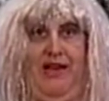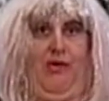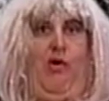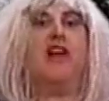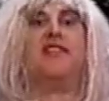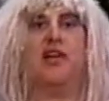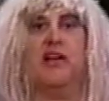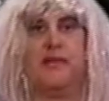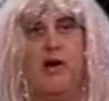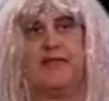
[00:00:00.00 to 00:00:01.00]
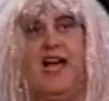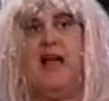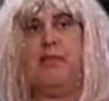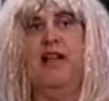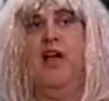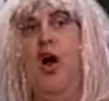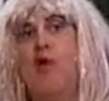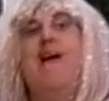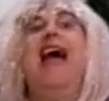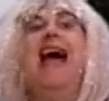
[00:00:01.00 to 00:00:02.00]
of the worst shows of all time, but
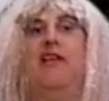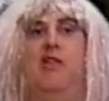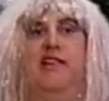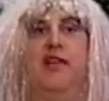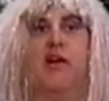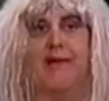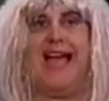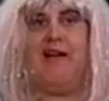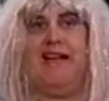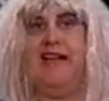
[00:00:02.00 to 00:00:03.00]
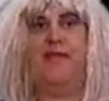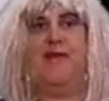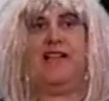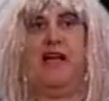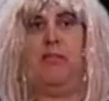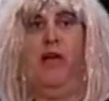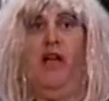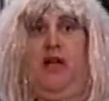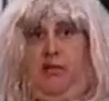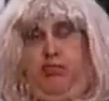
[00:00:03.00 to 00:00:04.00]
Iraq, according to O'Reilly in his fucked up
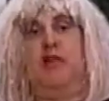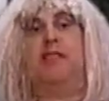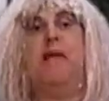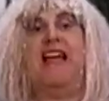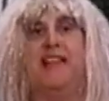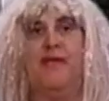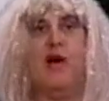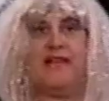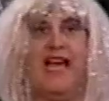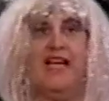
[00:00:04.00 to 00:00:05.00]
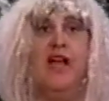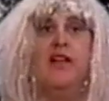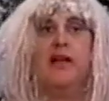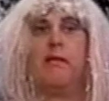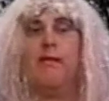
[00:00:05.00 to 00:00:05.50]
perspective. Okay, number